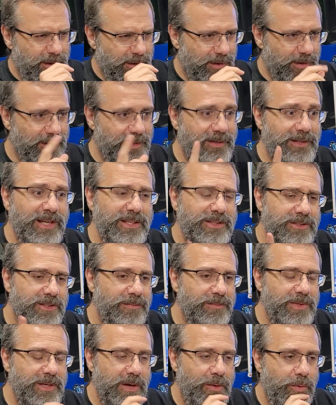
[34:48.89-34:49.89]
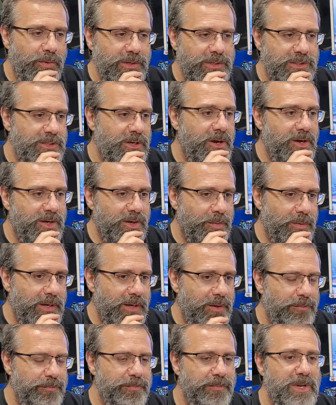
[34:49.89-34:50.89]
And that's something I want to talk
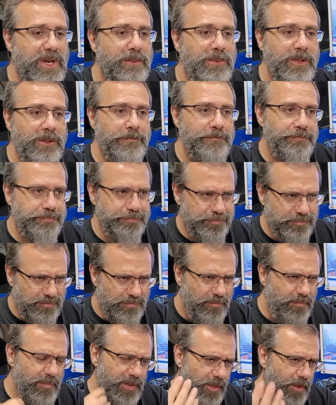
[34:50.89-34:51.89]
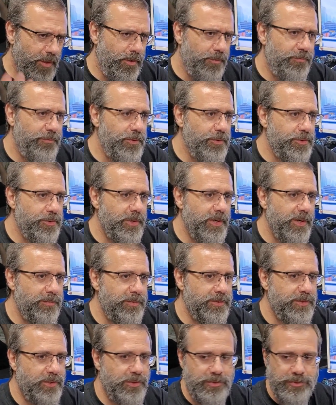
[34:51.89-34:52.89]
about maybe on future
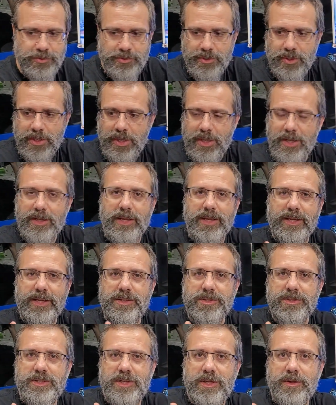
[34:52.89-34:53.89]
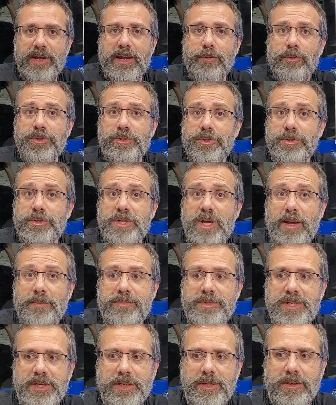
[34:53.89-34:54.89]
episodes. Like instead of, hey, what's your top
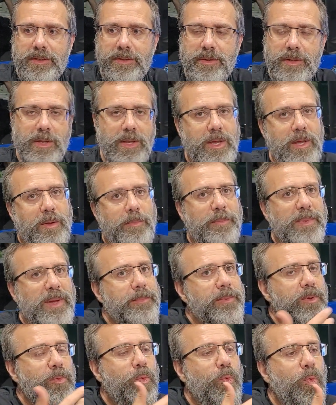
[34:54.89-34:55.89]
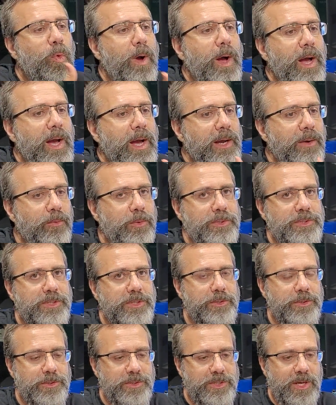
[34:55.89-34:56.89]
10? Maybe why was
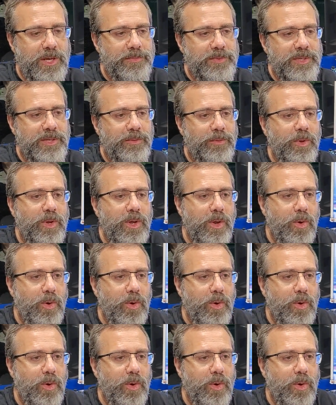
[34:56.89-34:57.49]
it your top 10?